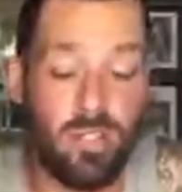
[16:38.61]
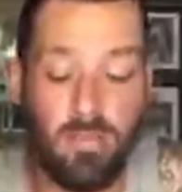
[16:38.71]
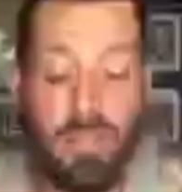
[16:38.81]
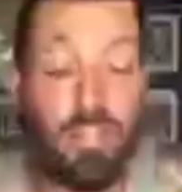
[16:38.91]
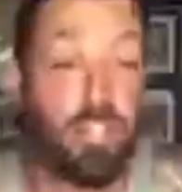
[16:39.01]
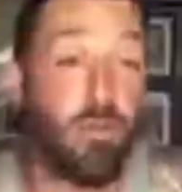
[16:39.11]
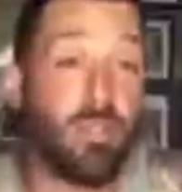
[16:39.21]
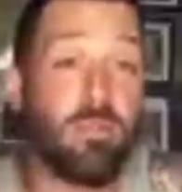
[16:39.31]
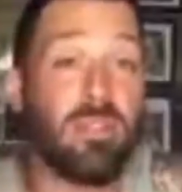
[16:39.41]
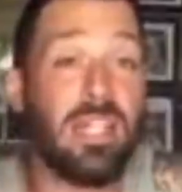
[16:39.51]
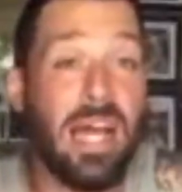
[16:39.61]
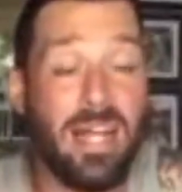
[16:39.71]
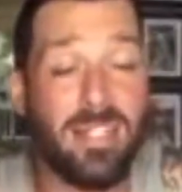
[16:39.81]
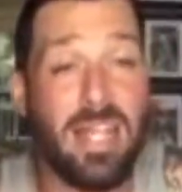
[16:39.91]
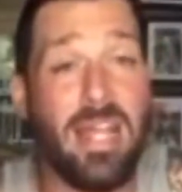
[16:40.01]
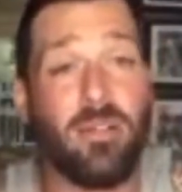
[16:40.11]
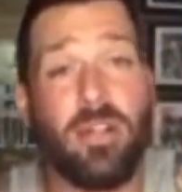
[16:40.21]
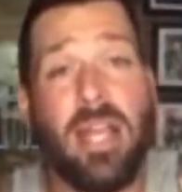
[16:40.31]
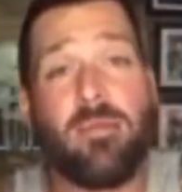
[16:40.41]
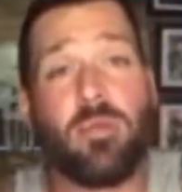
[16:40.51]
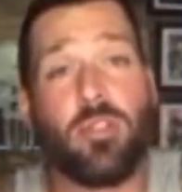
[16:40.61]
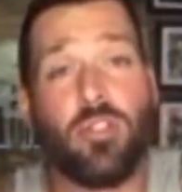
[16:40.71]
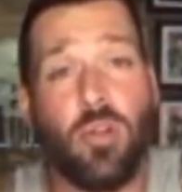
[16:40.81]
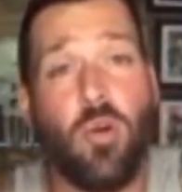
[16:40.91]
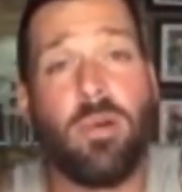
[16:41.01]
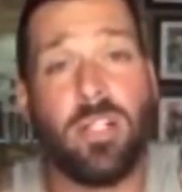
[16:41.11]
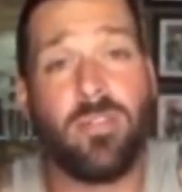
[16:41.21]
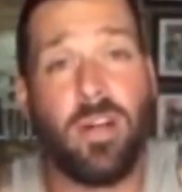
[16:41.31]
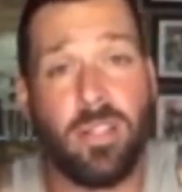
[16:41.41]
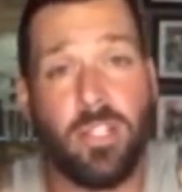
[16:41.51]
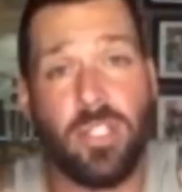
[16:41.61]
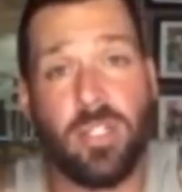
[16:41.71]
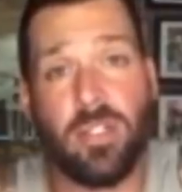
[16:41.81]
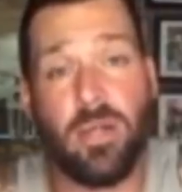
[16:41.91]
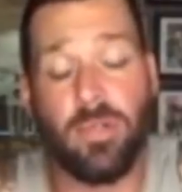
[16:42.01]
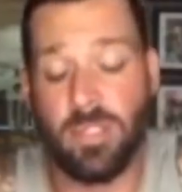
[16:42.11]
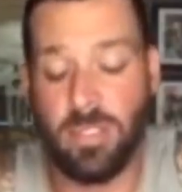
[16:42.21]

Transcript: But this year was a blast. The Angler Games were so much fun this year. It was,